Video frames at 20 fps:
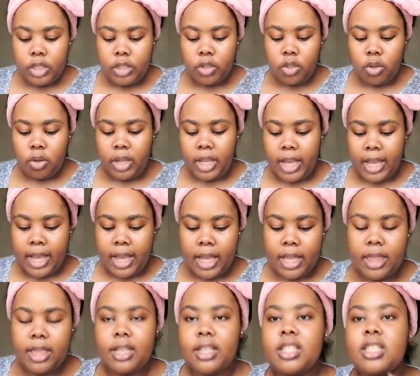So
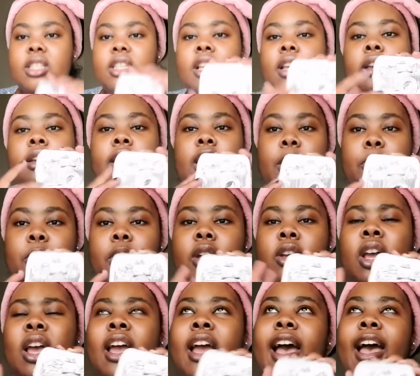yeah, this came out.